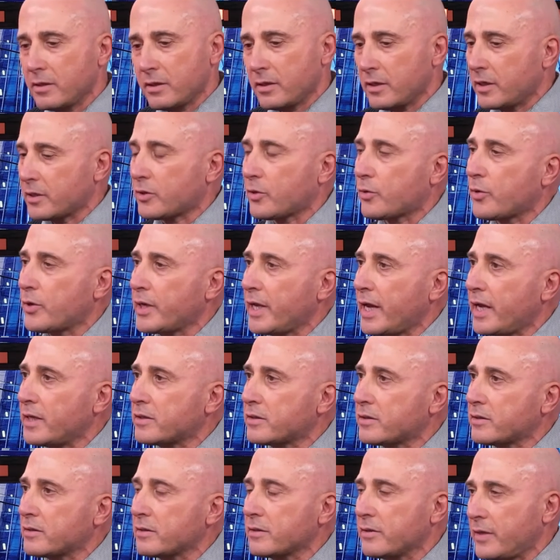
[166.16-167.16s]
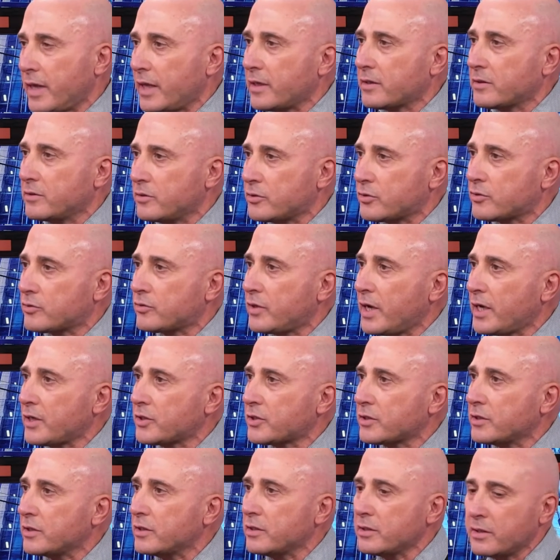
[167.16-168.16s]
it creates that
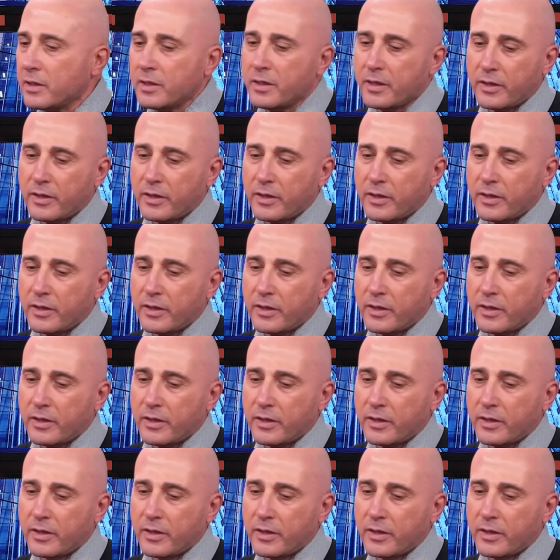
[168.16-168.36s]
construction,